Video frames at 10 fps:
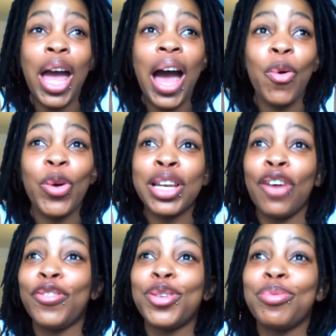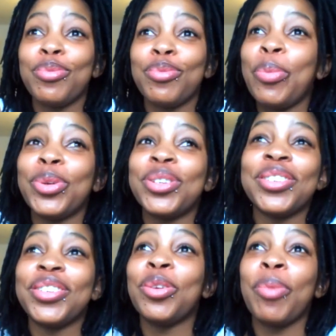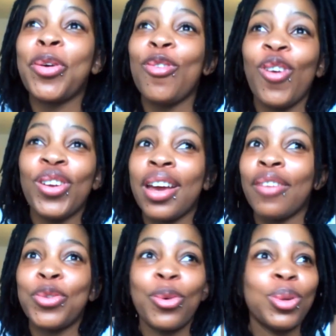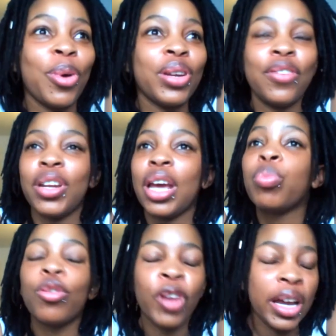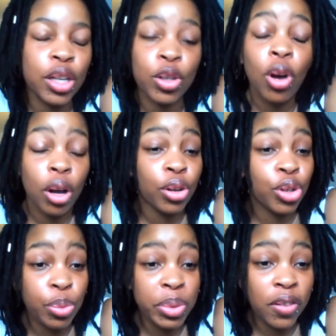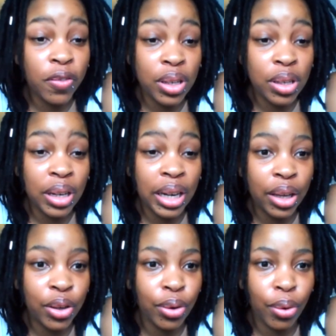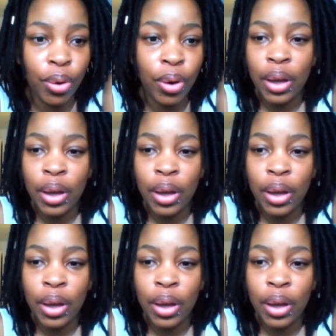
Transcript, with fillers: I would love to be able to, you know, my co-founder I've talked about even like providing scholarships even to like, you know,